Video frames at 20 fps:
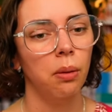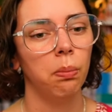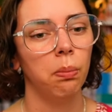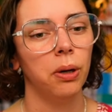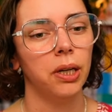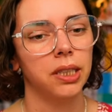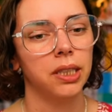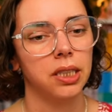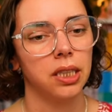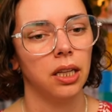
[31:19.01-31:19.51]

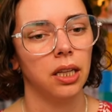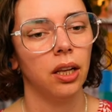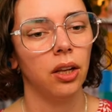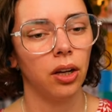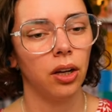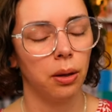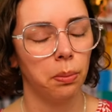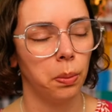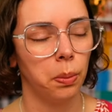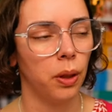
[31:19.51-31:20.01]
But
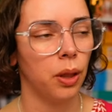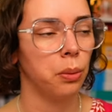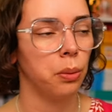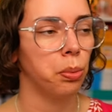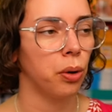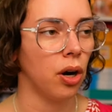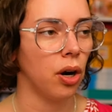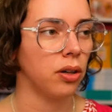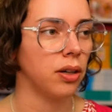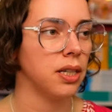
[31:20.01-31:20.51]
look up the
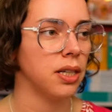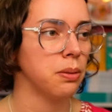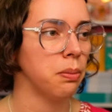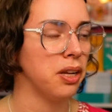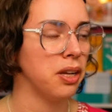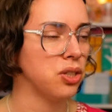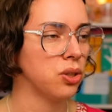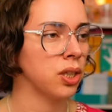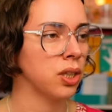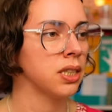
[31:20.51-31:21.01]
Progress
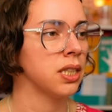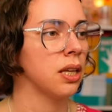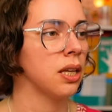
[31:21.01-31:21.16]
Matrix.